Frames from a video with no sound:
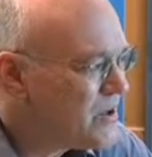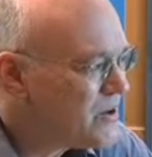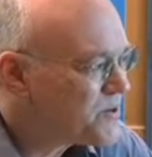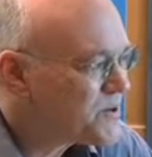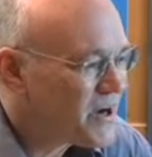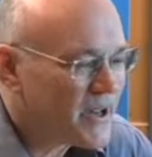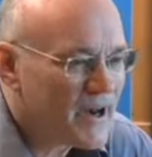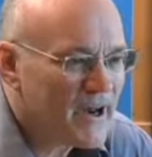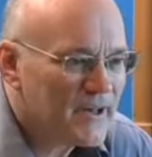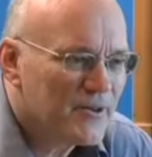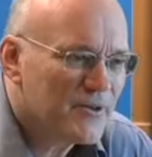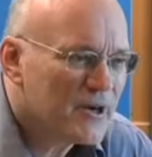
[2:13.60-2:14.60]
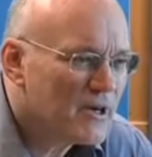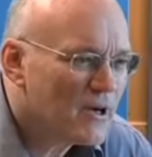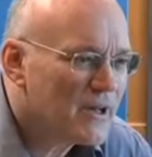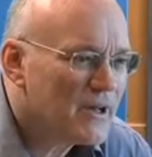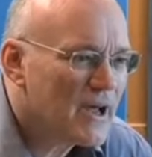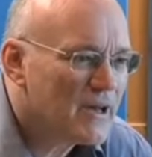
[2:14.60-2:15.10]

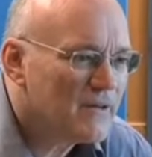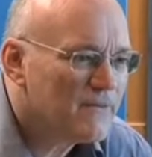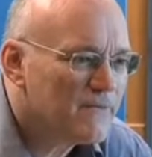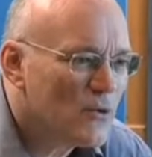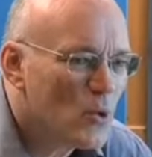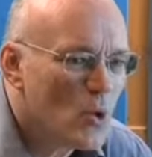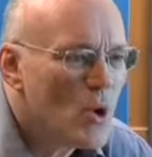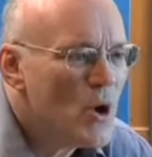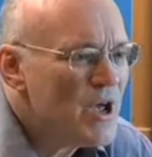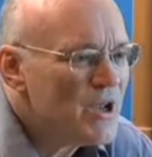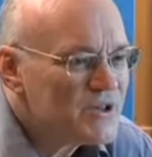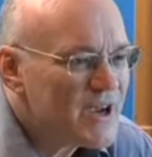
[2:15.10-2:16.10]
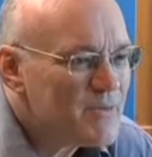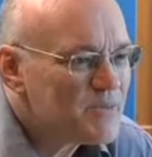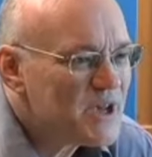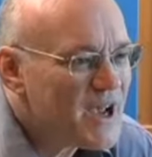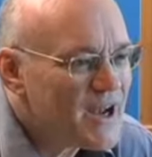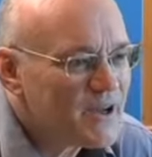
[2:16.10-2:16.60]
1984,
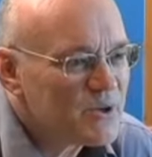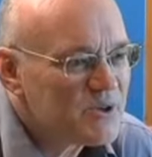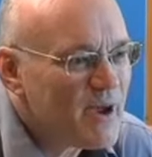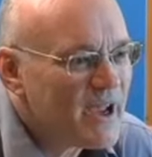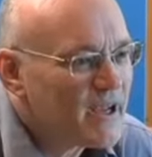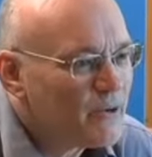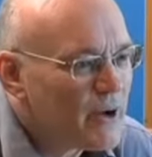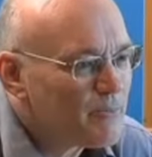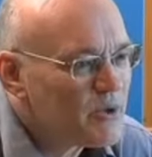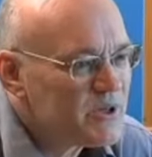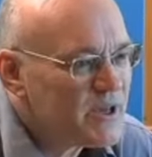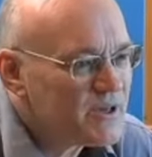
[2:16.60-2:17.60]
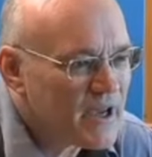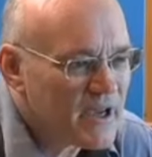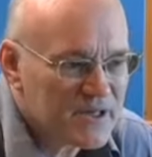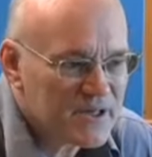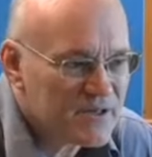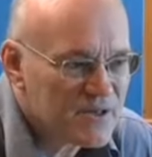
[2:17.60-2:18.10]
James Hardie was making
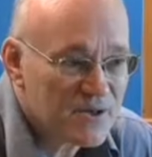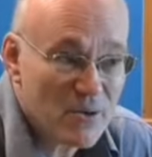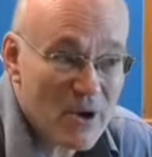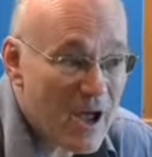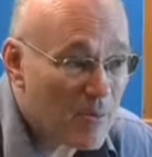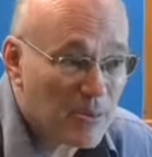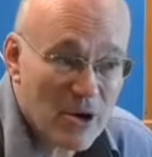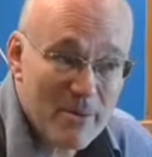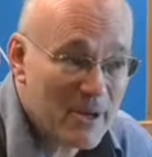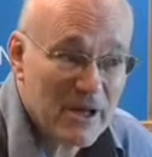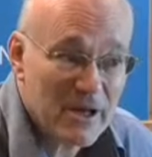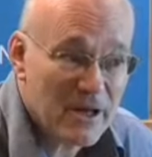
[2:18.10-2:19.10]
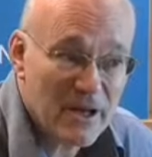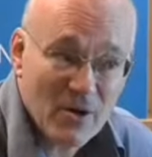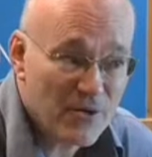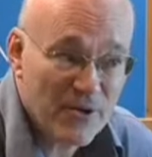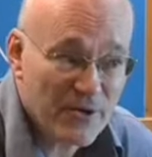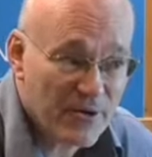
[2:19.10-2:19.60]
representations to our premier
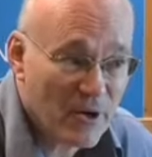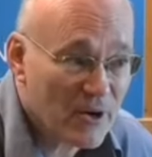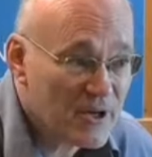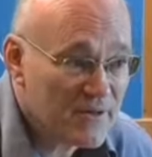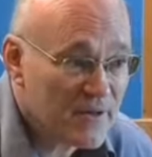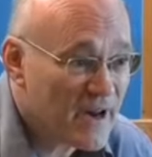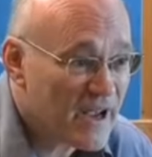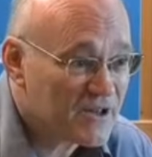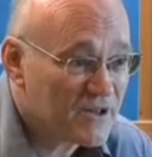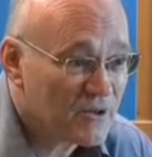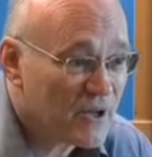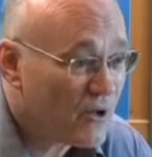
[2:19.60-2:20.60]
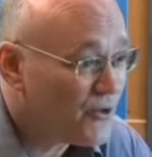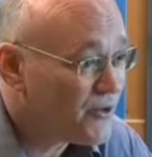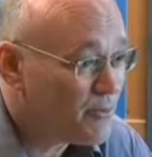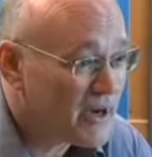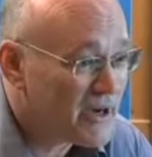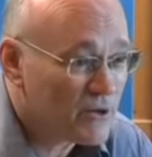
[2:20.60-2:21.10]
health authority, the National Health
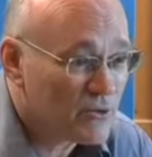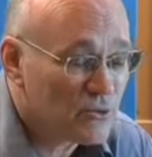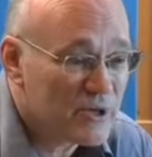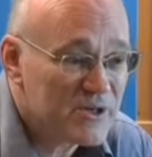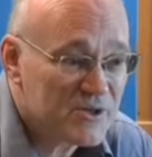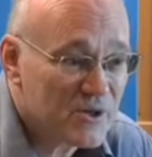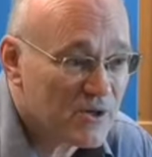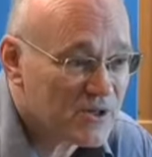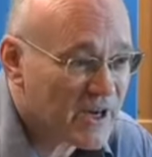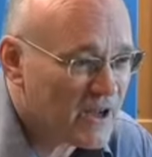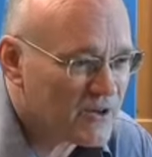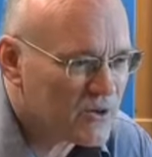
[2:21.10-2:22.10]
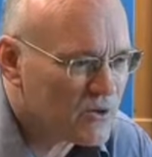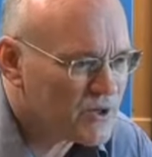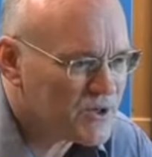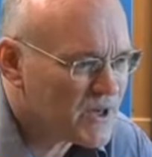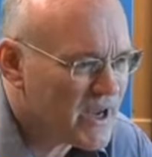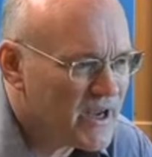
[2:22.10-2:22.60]
and Medical Research Council, to
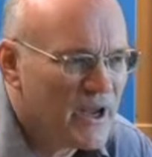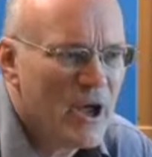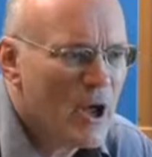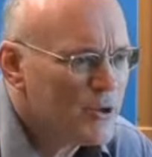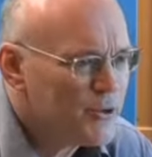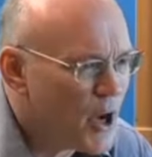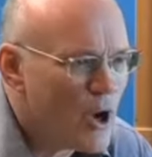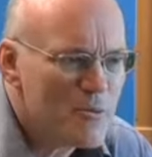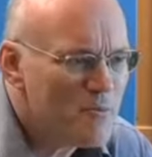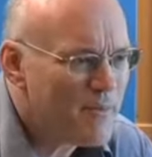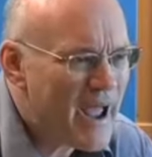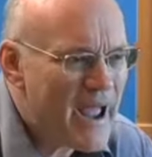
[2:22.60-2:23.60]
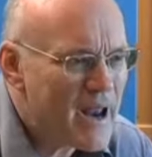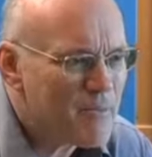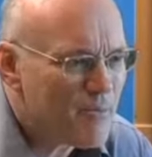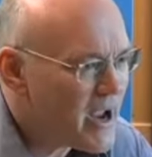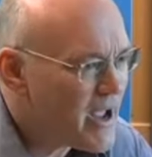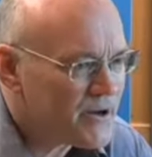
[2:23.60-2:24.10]
say, don't ban
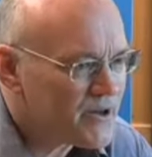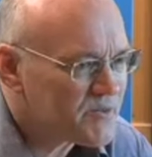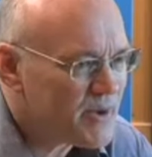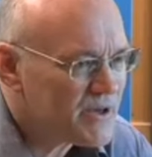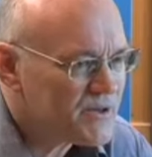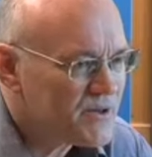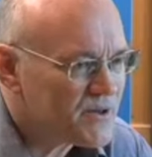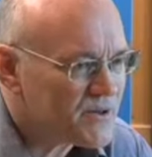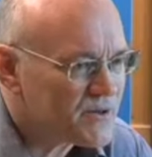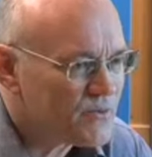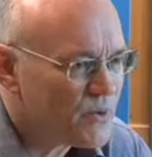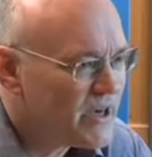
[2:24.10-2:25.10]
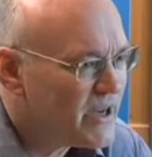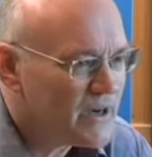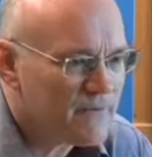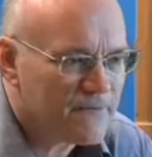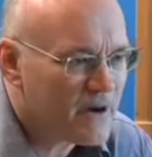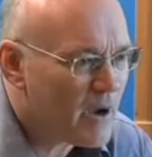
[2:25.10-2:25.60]
brown asbestos. We need
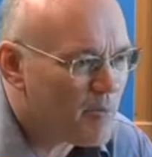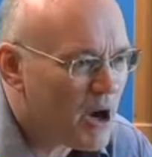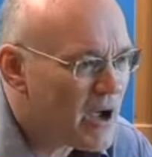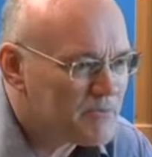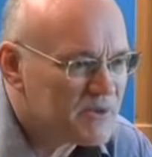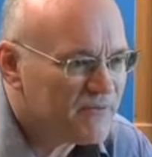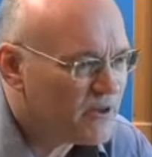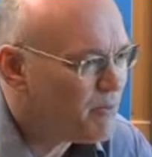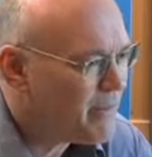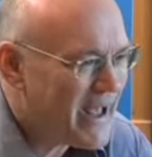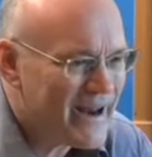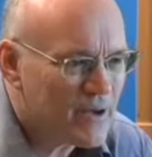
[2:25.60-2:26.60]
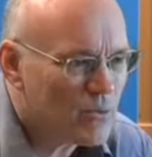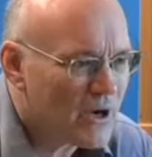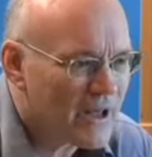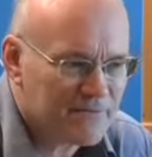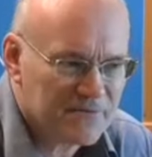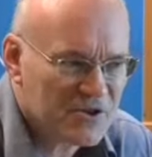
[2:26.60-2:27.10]
it for our pipes. If you ban it, we'll
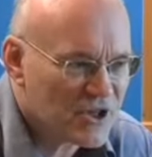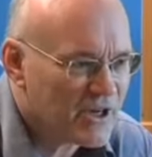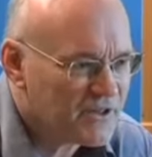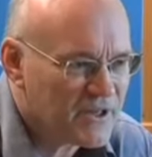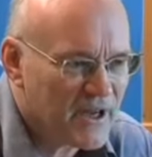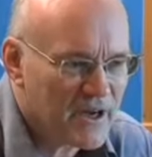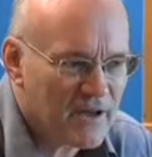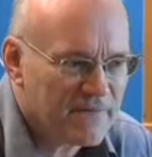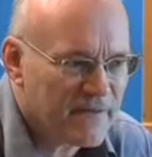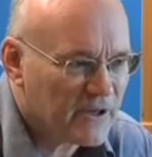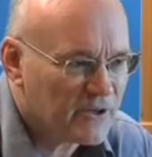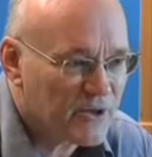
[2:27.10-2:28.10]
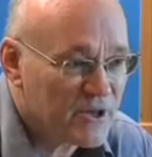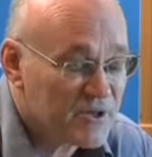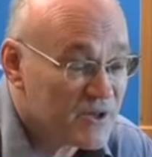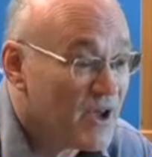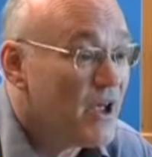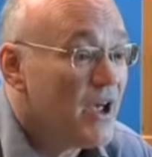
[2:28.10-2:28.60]
have to shut down our
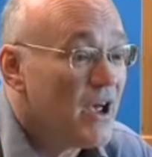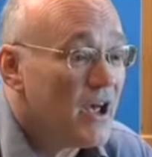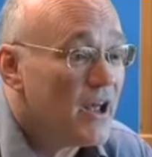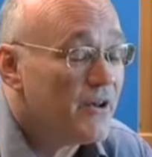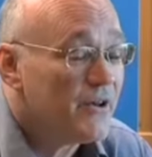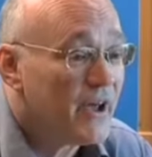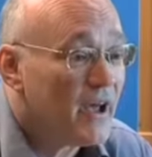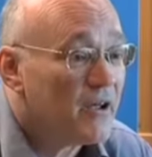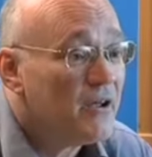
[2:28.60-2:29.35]
factories. And